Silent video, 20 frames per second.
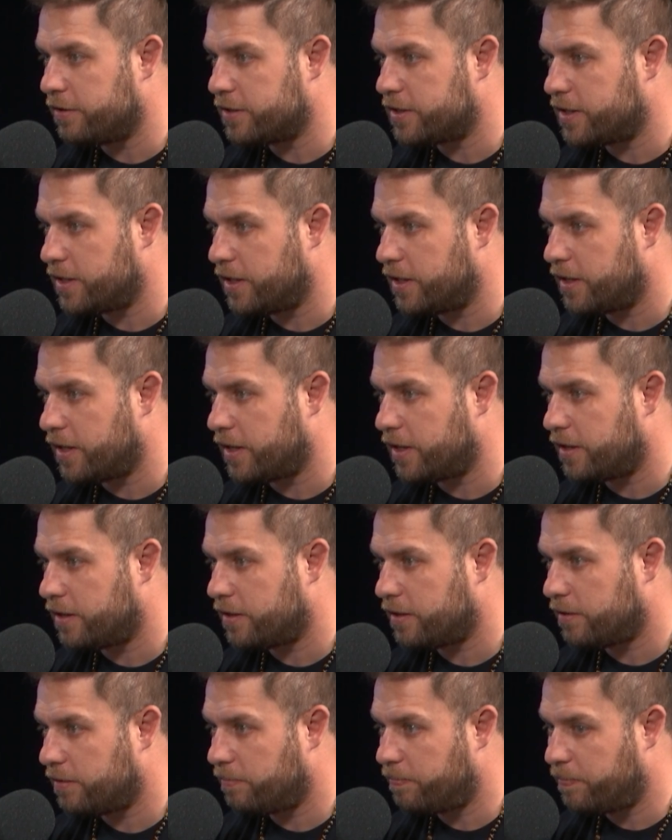and you see
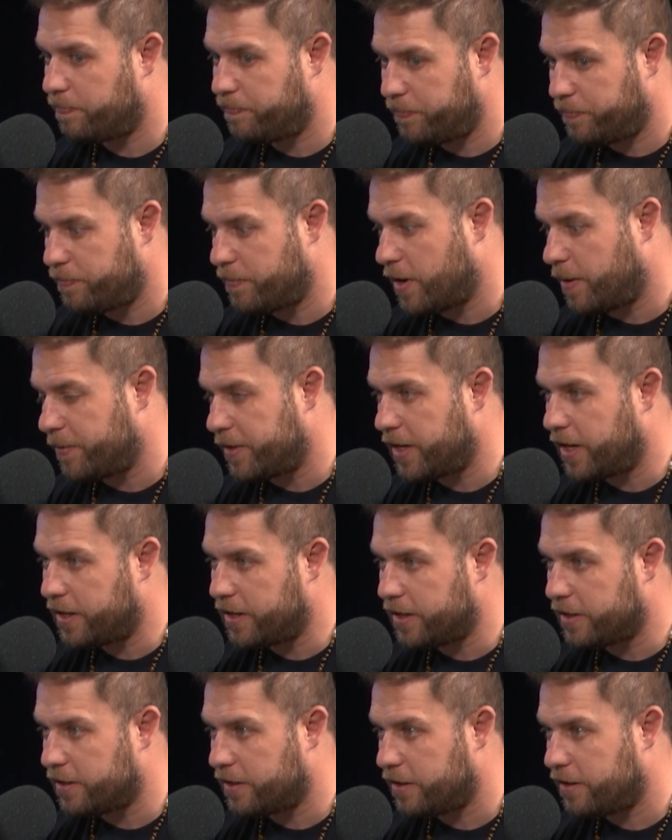like mom and dad
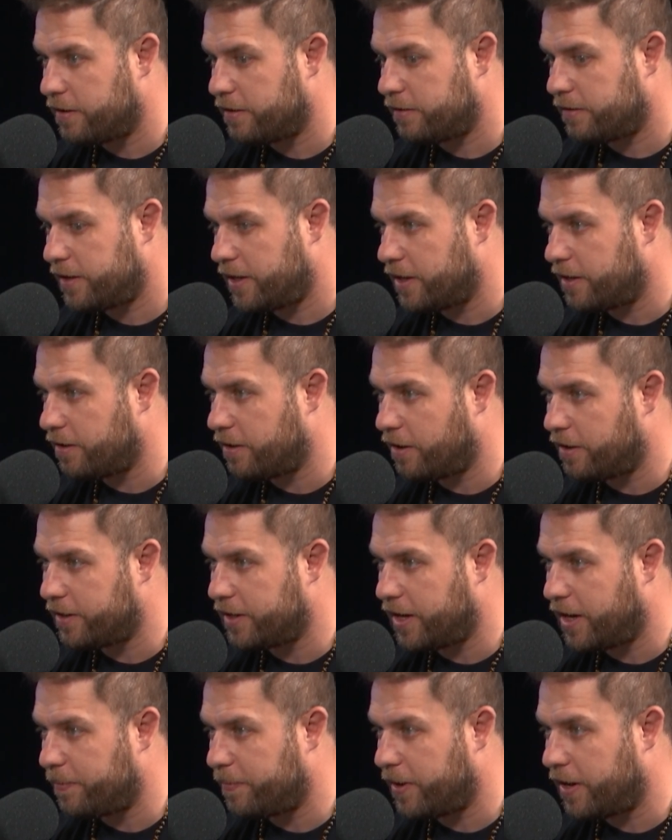eating dinner, kid on the
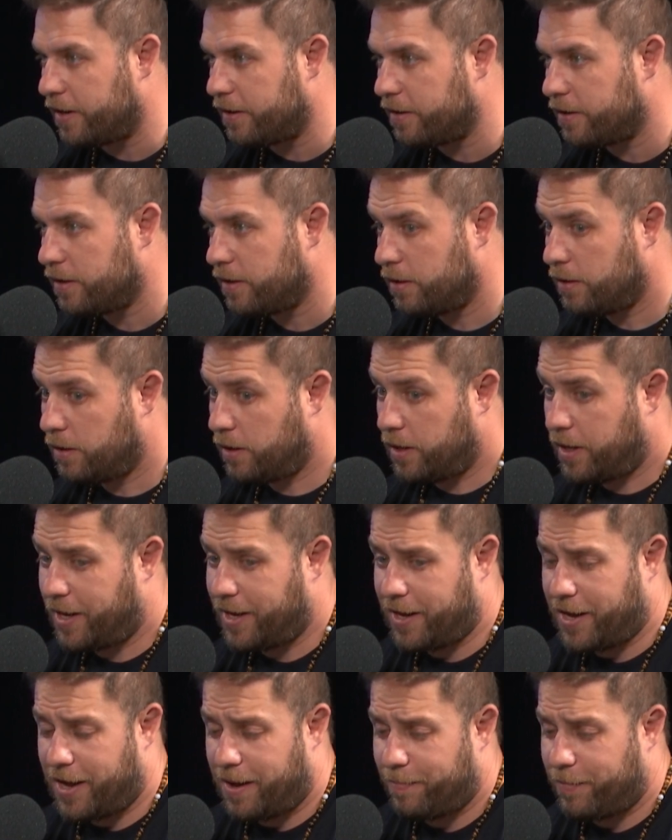iPad. Right.
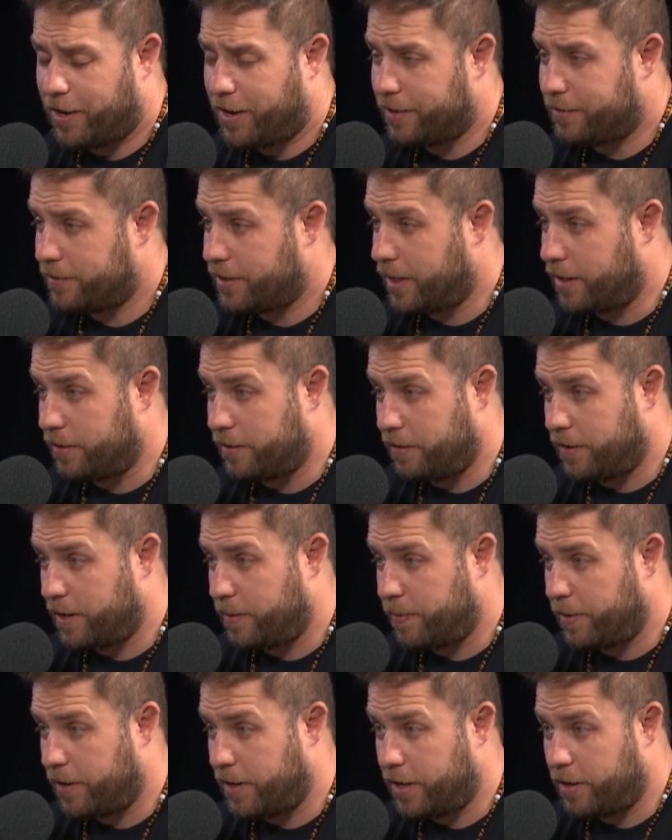Hey, I'm not telling you how to
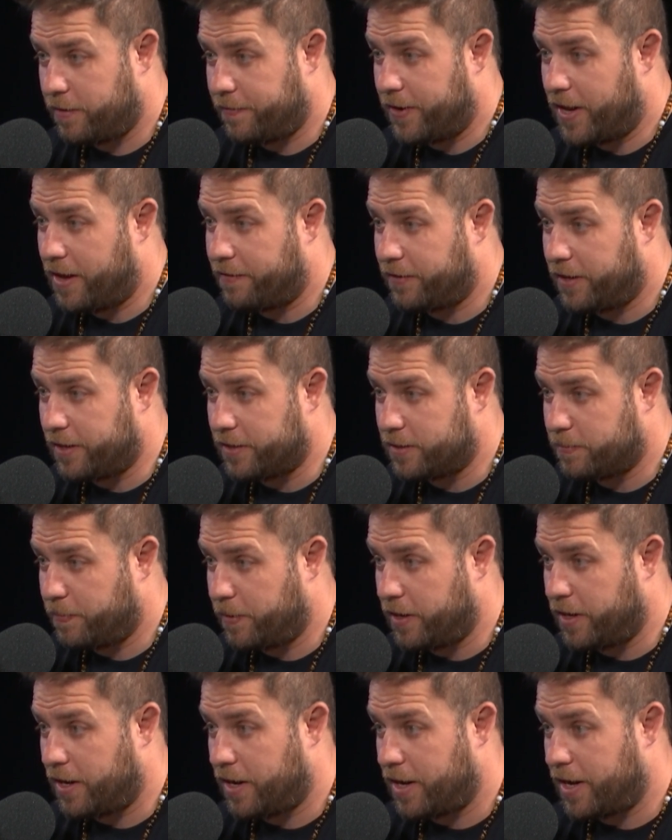parent. I don't even have kids,
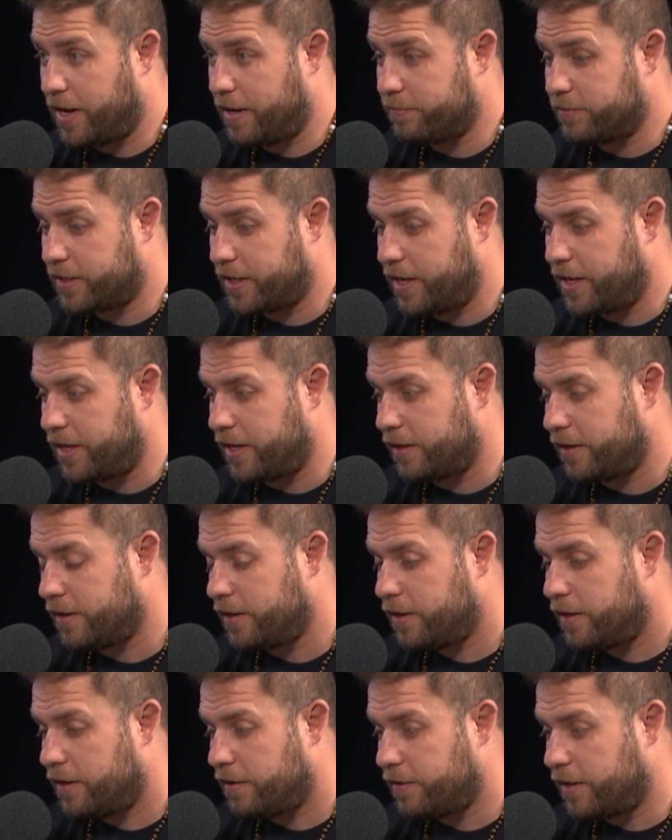but I'm saying
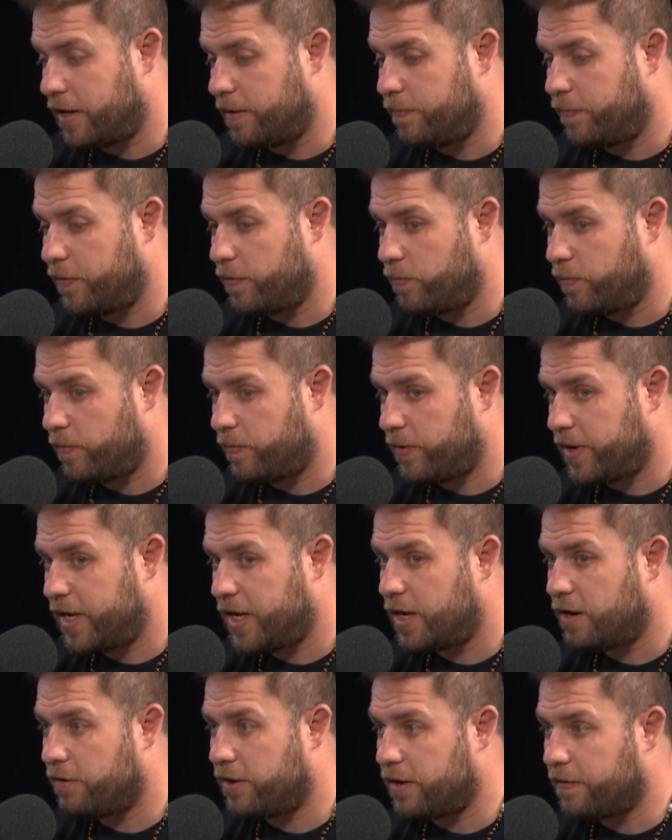that
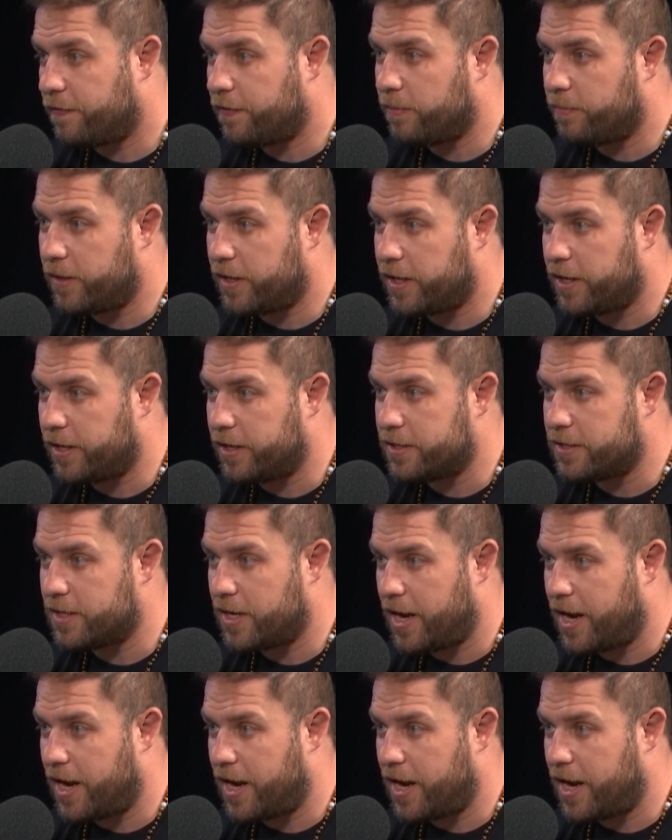hearing from the kids